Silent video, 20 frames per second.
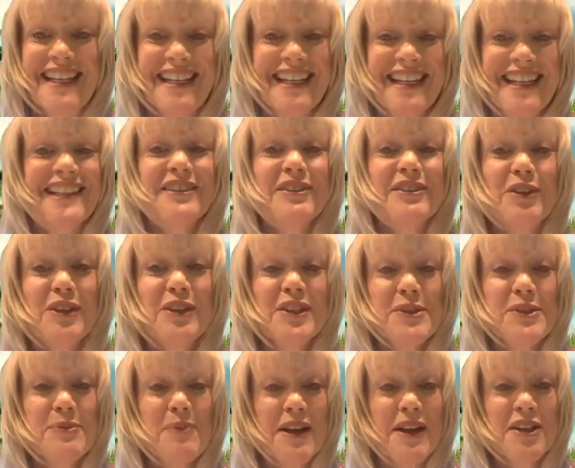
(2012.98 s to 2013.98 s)
learn as
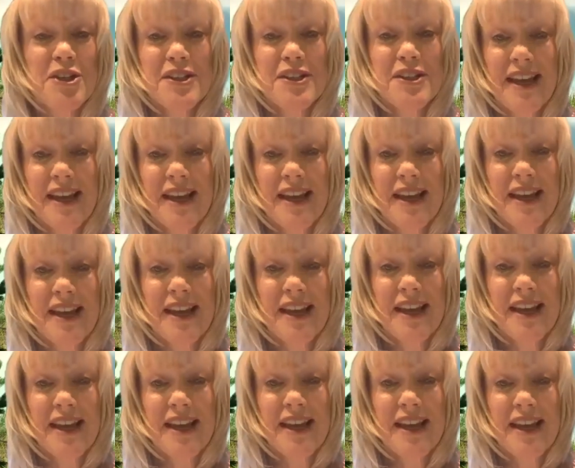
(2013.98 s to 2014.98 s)
much as I can
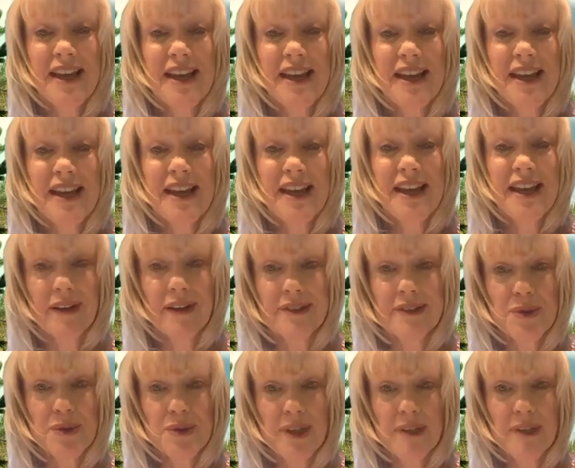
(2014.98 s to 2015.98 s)
to be a really good
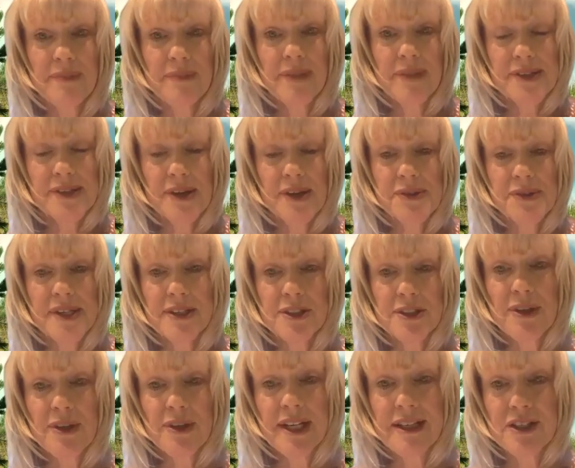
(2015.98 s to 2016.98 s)
student, because I was
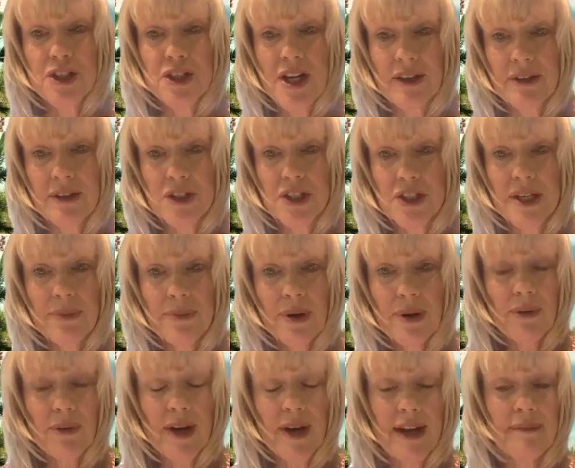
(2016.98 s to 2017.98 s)
entering a challenging
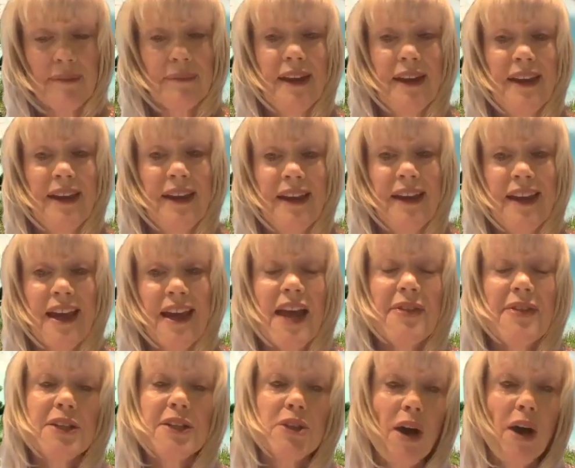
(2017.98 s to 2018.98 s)
program.
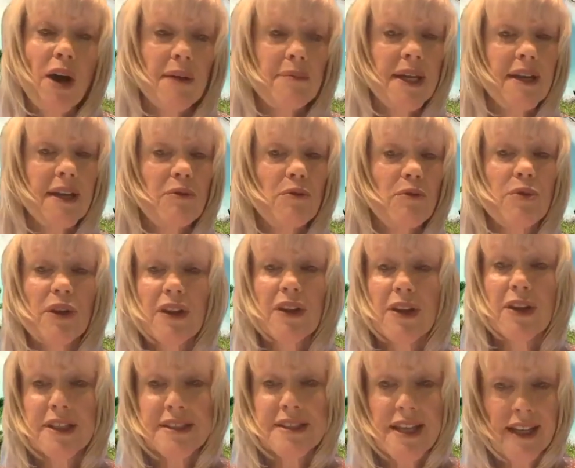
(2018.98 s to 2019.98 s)
And they taught me really
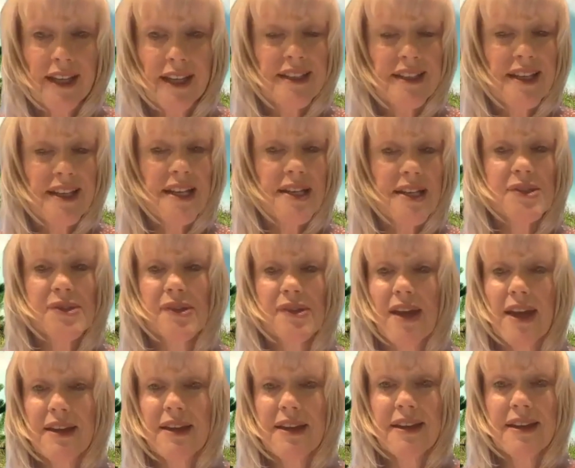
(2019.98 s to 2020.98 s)
good techniques
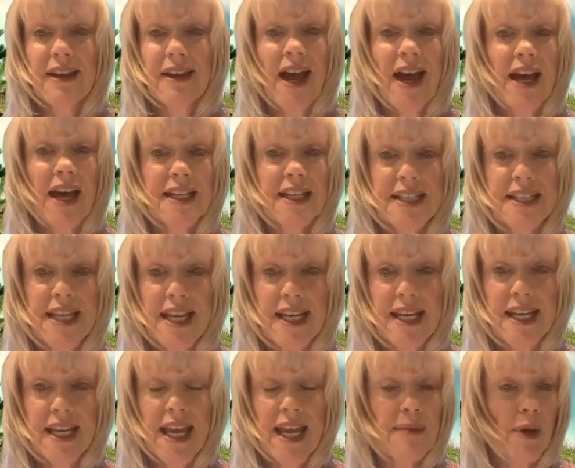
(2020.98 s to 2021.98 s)
like how to
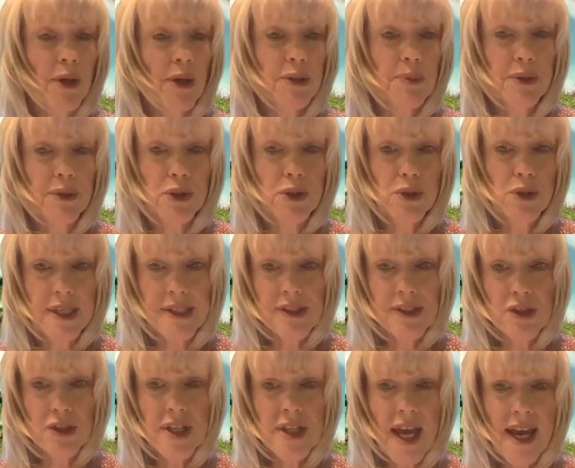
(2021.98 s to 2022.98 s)
take a multiple
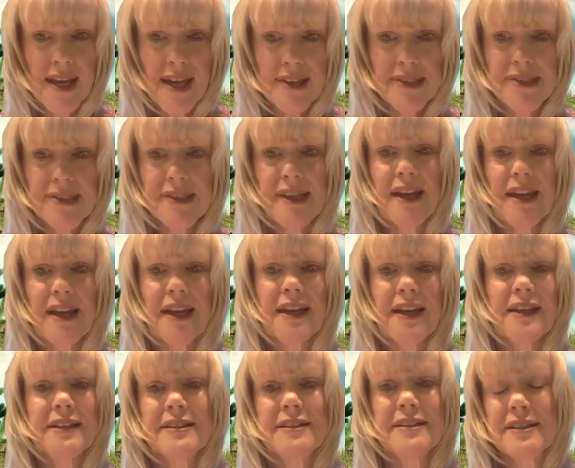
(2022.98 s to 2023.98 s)
choice test
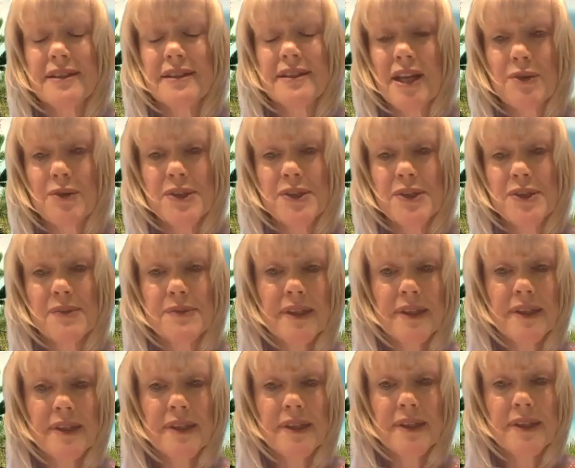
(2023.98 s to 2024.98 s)
and, some
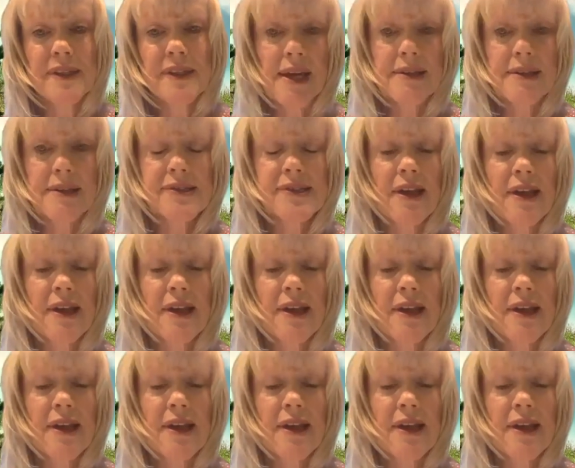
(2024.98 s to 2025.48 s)
study habits.